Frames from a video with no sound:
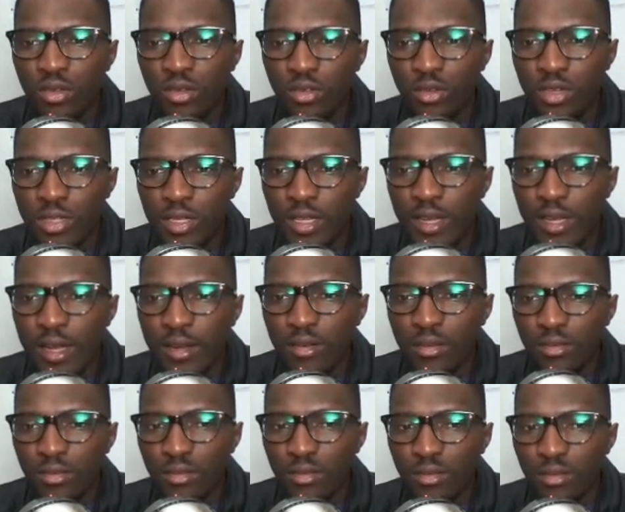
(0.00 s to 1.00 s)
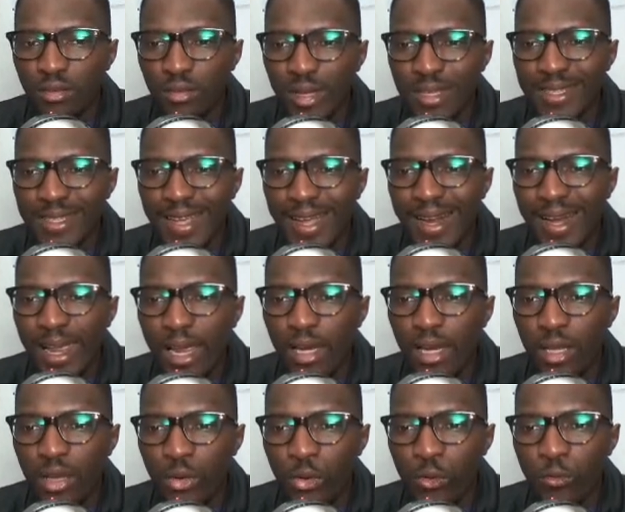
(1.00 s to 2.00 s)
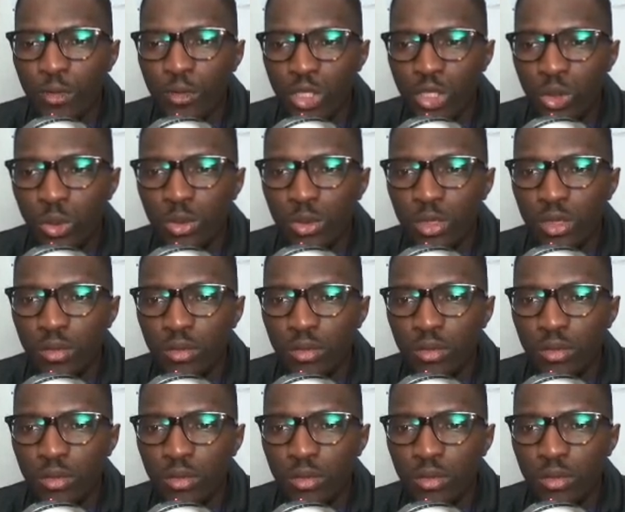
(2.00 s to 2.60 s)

you see that? It's clearly oversold.